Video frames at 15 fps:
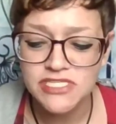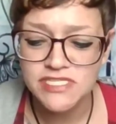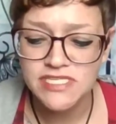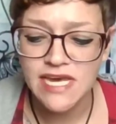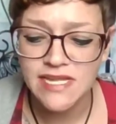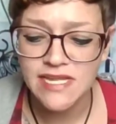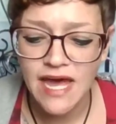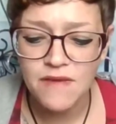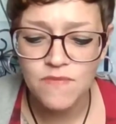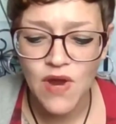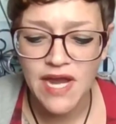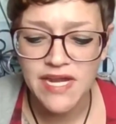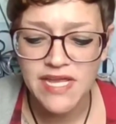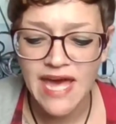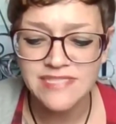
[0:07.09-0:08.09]
which is a live
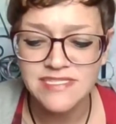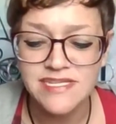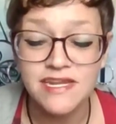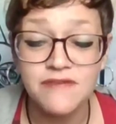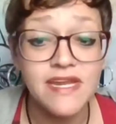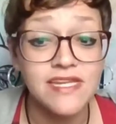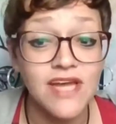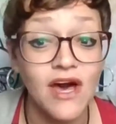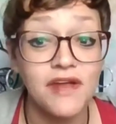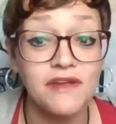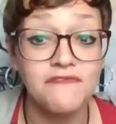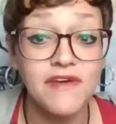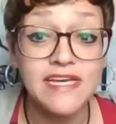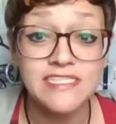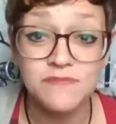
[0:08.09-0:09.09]
broadcasted event on
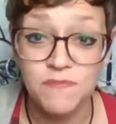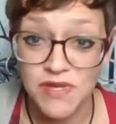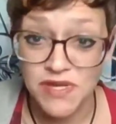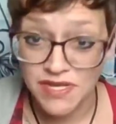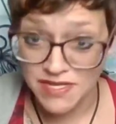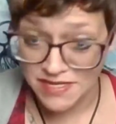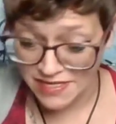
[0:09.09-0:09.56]
Facebook.